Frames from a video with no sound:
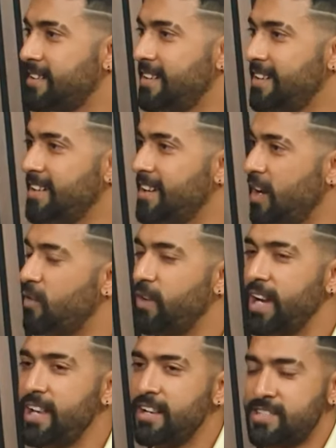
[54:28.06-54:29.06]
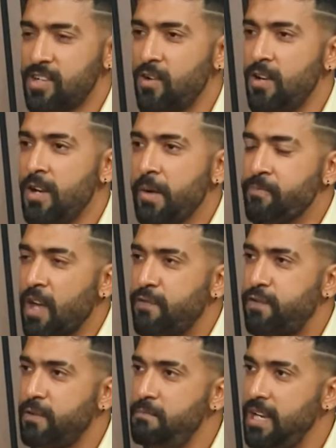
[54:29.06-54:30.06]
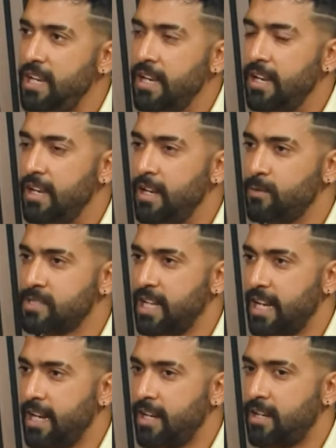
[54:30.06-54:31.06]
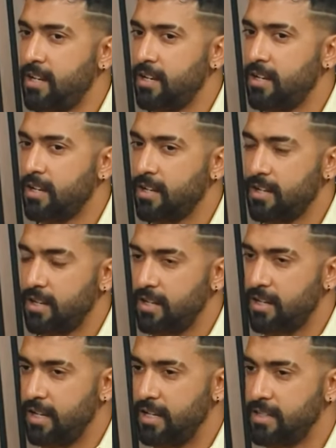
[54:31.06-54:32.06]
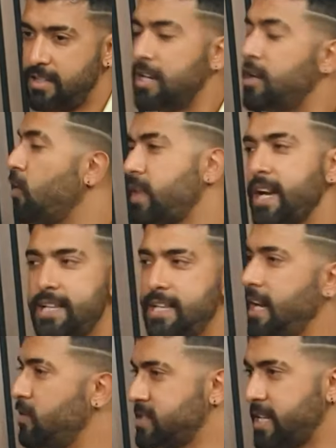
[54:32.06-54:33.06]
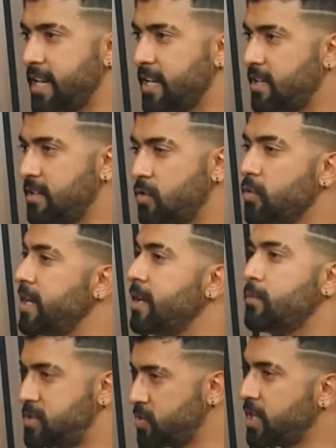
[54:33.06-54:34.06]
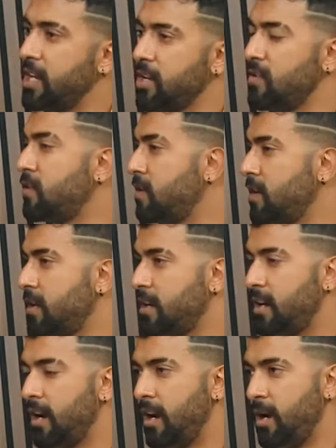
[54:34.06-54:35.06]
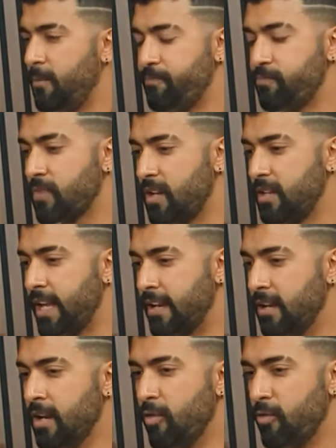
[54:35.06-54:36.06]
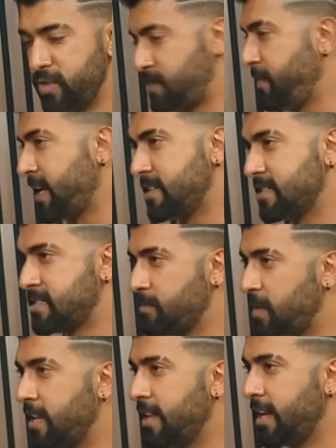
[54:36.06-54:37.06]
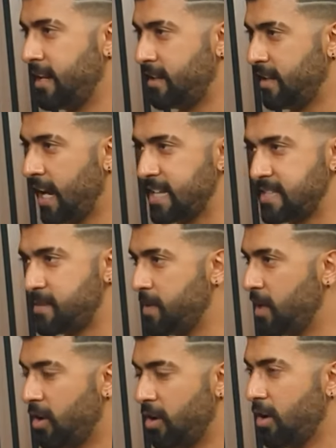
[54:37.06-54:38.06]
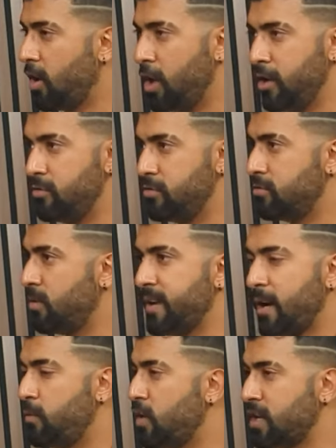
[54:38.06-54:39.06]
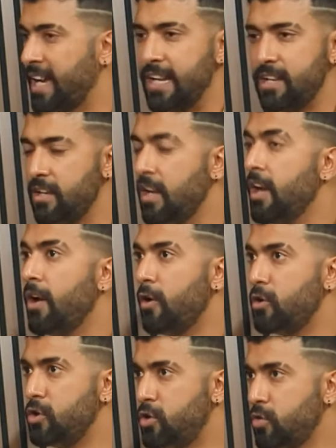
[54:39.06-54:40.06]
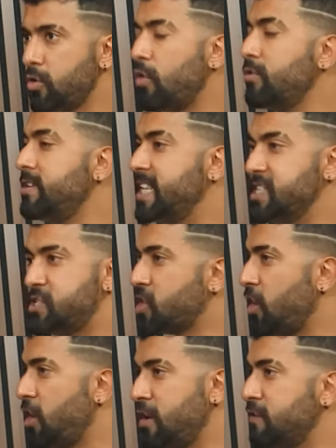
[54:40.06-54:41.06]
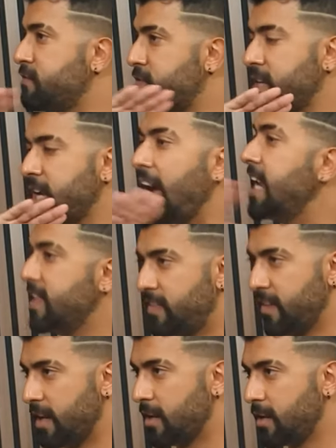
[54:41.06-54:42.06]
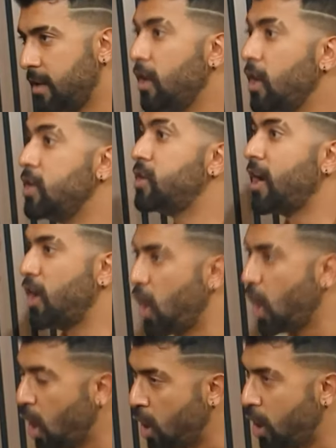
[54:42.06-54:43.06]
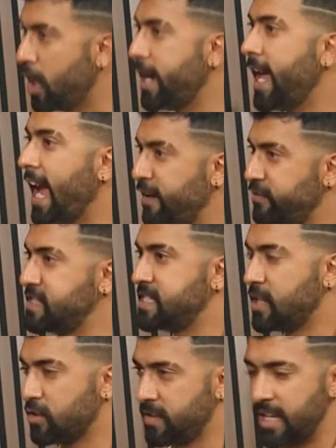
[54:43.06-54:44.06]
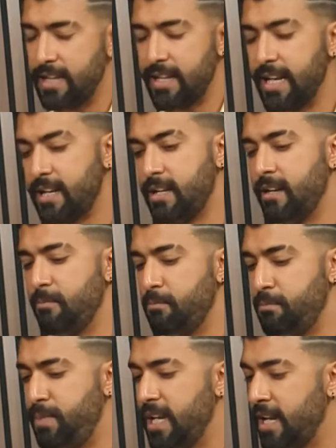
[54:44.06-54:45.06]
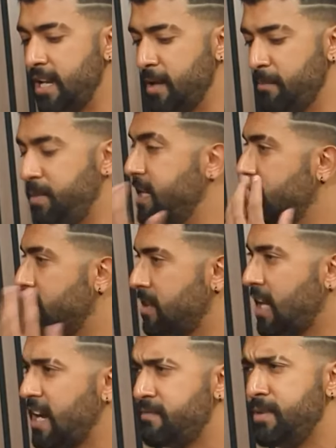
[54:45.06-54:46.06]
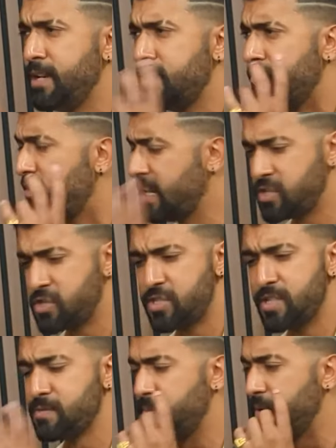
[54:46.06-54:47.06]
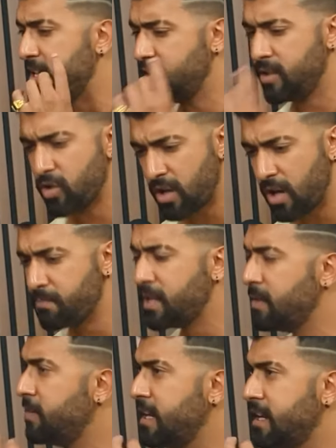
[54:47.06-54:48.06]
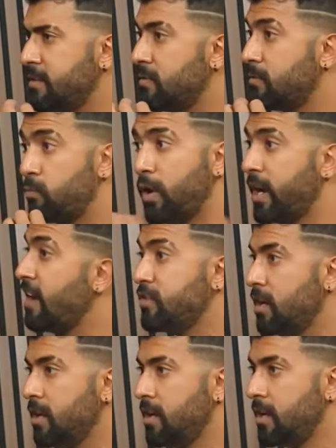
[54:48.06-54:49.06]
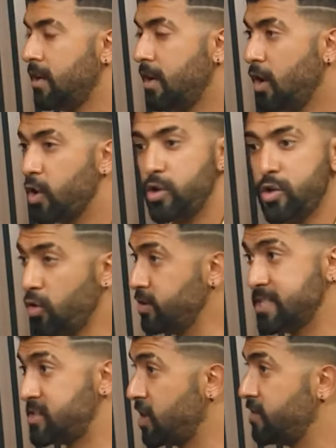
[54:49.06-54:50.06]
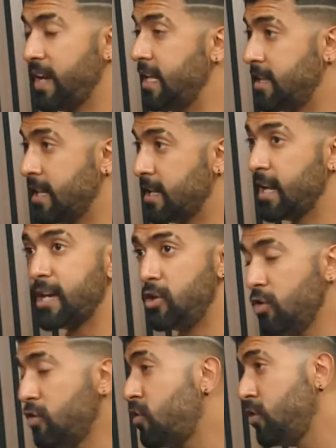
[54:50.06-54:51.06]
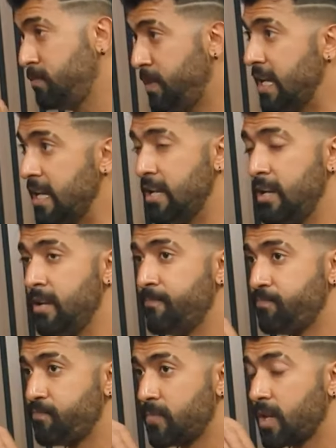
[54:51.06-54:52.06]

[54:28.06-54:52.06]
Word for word: experience, right? So for me, it was like the whole idea was like you eat what you kill. Like, respect is something that has to be earned no matter what. Like, you don't deserve anything. You got to earn every single thing. Like, be it in life, be it in relationships, be it in your company, be it whatever. You don't deserve anything. Like, you could be